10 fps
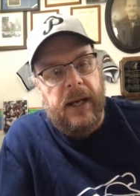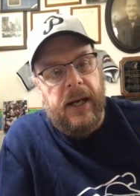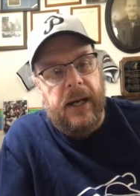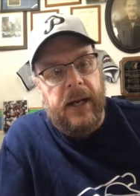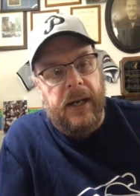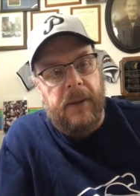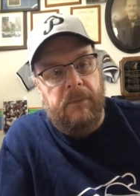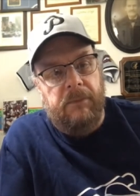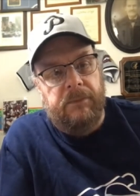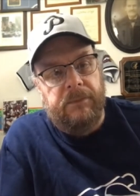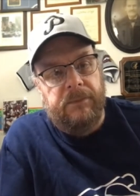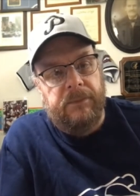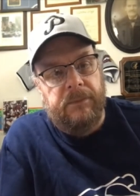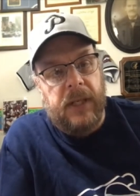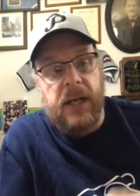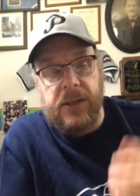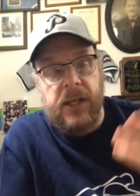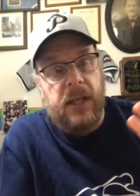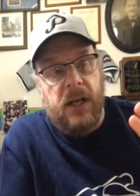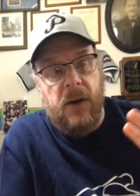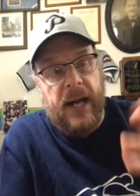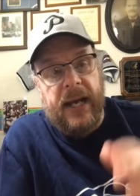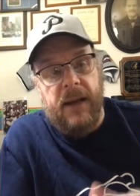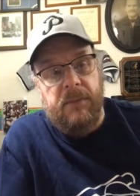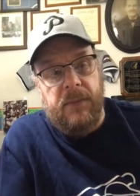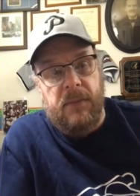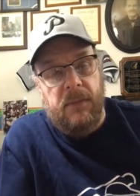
Um, because you know, I am,